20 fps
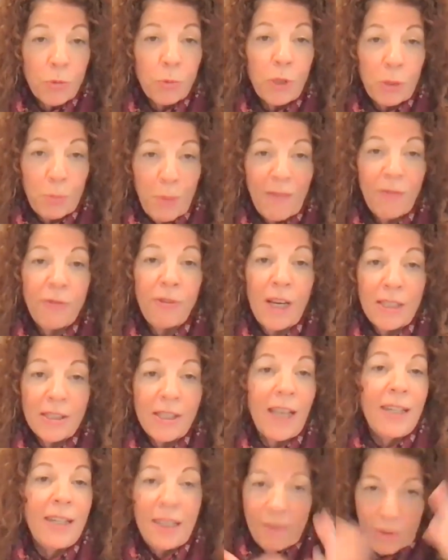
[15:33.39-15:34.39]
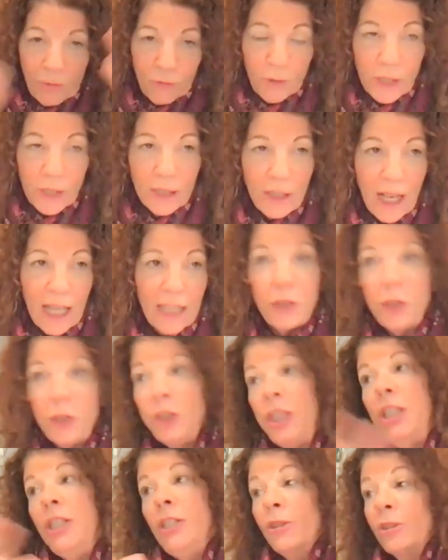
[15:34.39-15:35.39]
which my friends, I didn't even realize
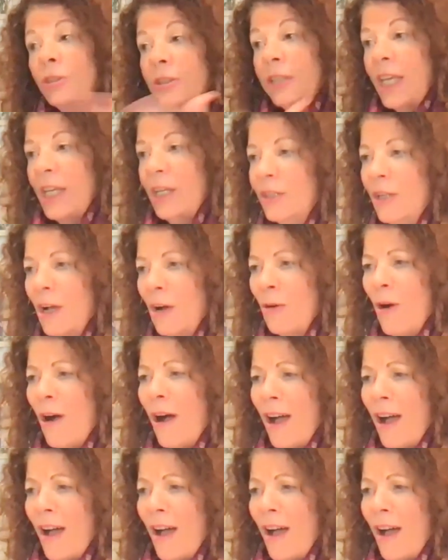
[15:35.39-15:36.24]
years later go,